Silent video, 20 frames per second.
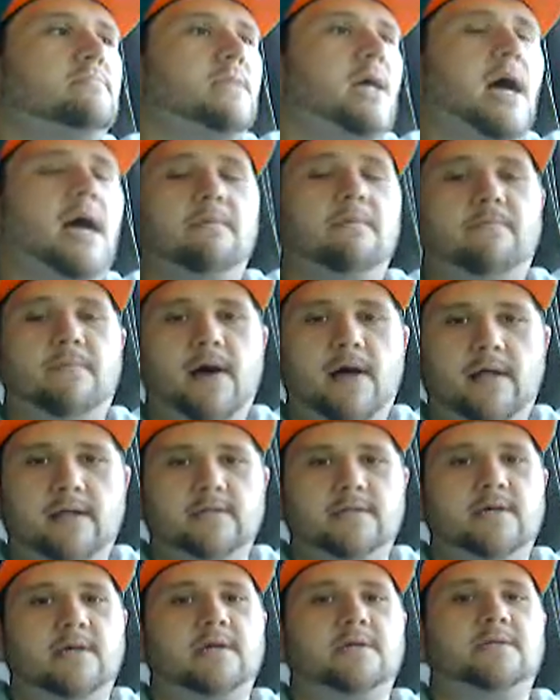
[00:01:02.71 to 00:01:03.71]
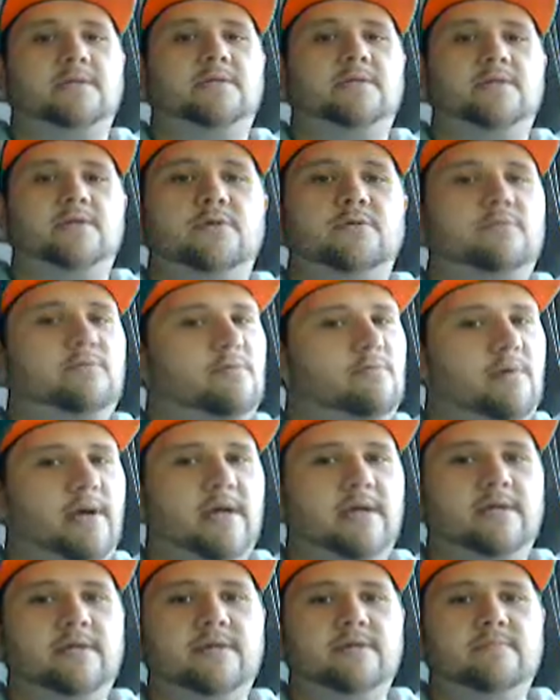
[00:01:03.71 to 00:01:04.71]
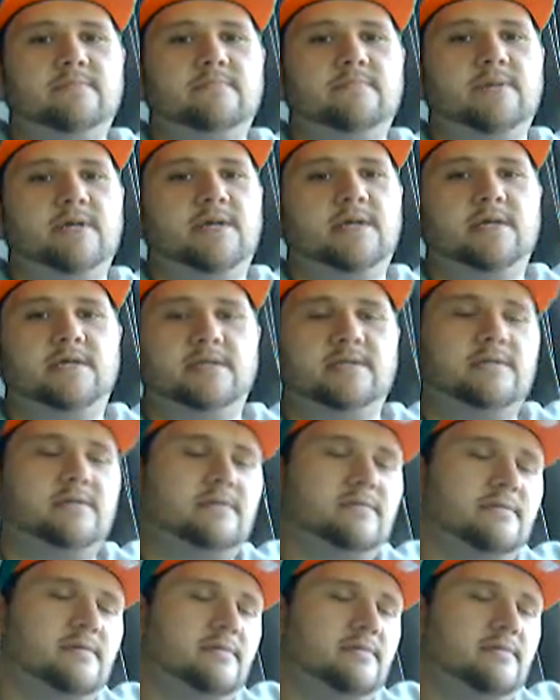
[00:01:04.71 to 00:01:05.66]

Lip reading: I apologize to directly because